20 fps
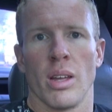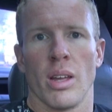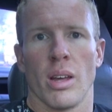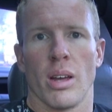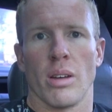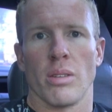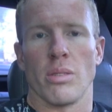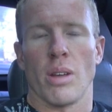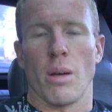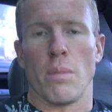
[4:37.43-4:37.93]

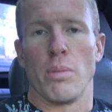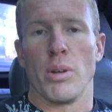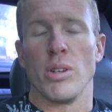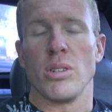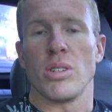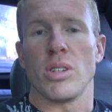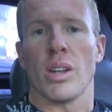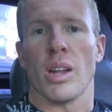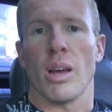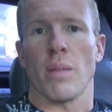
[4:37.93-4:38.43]
a
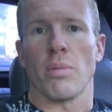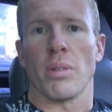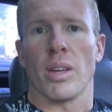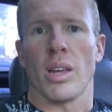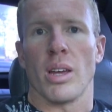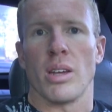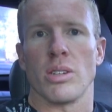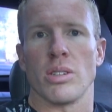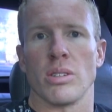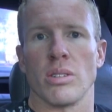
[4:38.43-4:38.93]
boosted
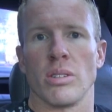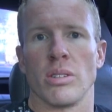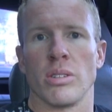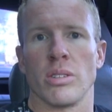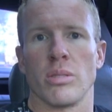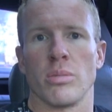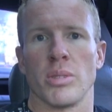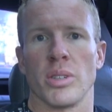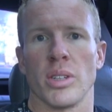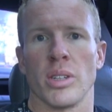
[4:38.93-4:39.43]
application
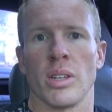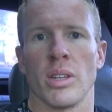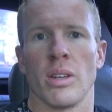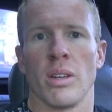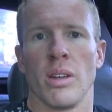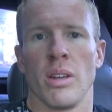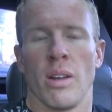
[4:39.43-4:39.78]
ultimately.